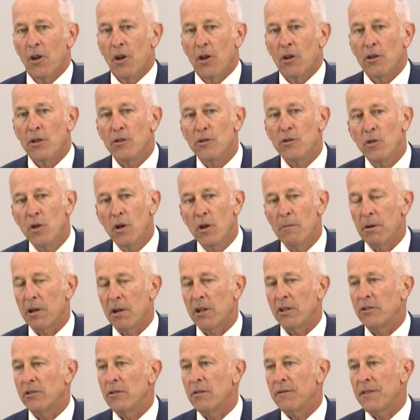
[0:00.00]
you do it
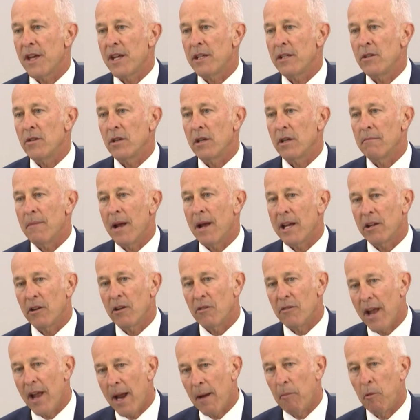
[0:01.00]
because you think you can make your
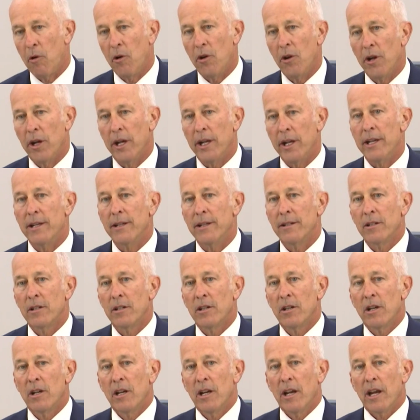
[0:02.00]
neighborhood
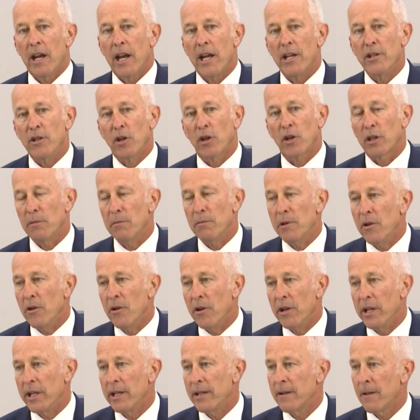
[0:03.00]
and your
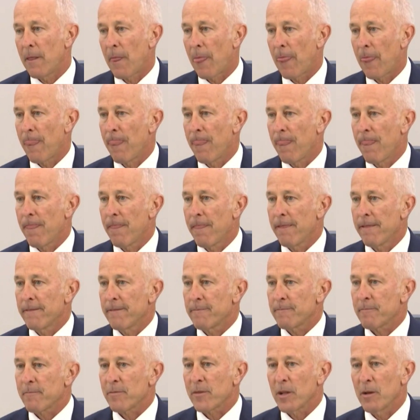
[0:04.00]
community
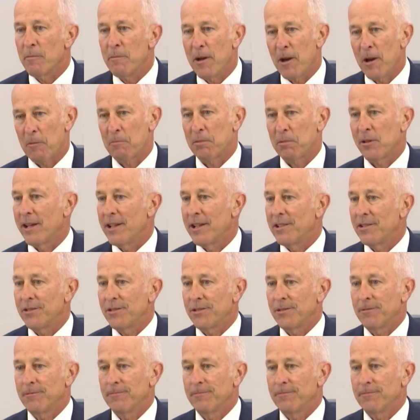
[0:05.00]
a better place.